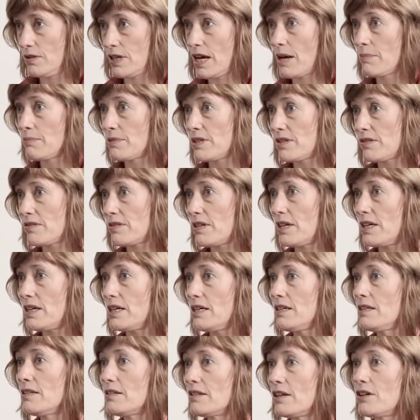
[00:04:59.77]
come to
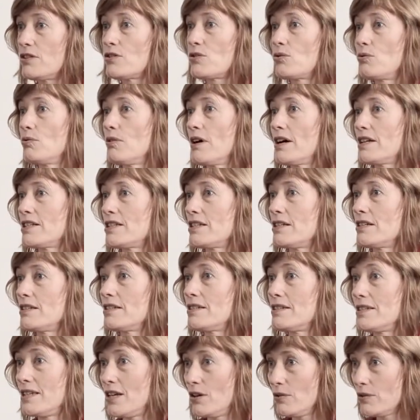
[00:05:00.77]
see, that it's all right to
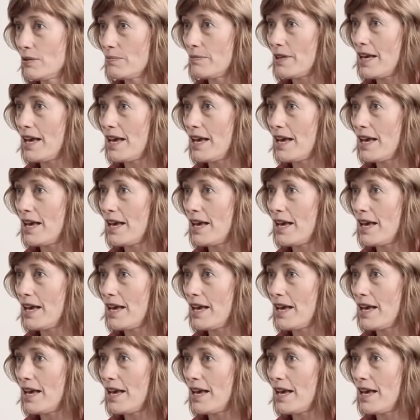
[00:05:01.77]
tell